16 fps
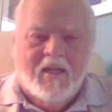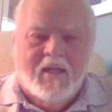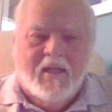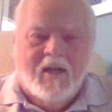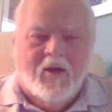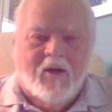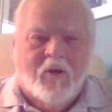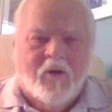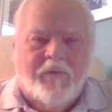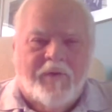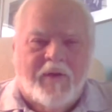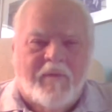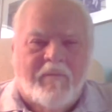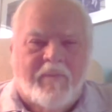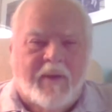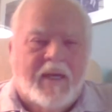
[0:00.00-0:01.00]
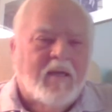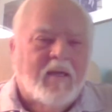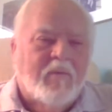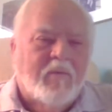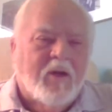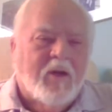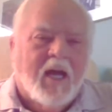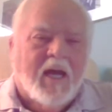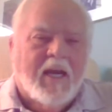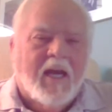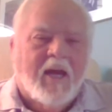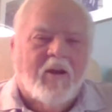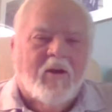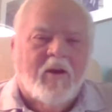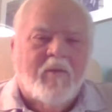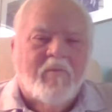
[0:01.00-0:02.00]
I don't know if he beat him or not. I
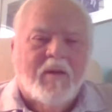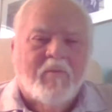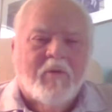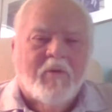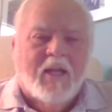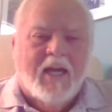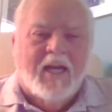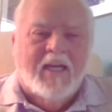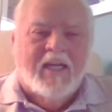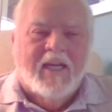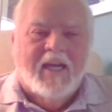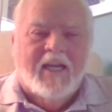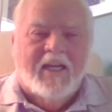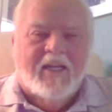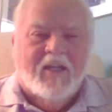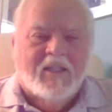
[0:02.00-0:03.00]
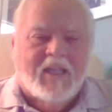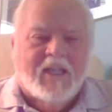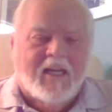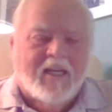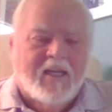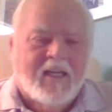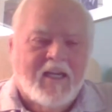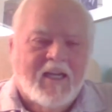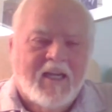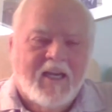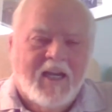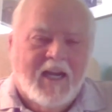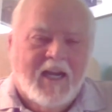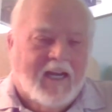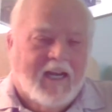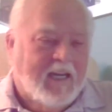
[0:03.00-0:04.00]
don't even remember that day because
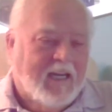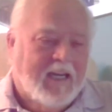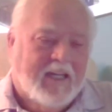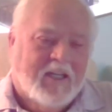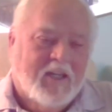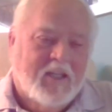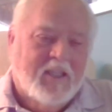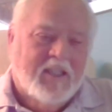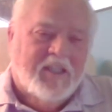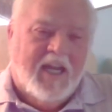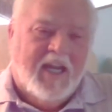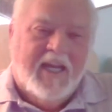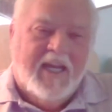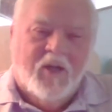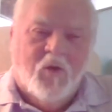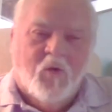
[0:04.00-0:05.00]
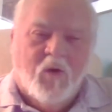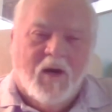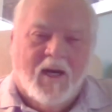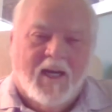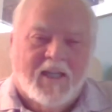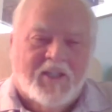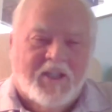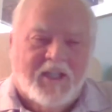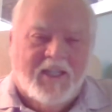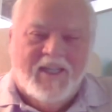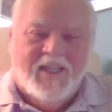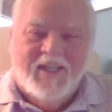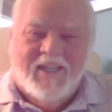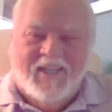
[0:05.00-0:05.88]
I couldn't stand to watch it.